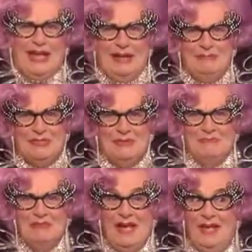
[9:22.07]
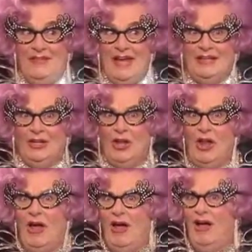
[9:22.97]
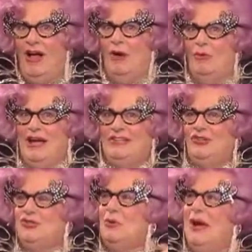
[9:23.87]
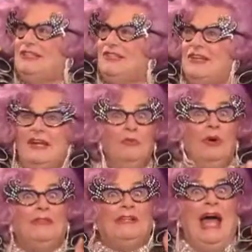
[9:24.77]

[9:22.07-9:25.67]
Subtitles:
James and that long-awaited duet with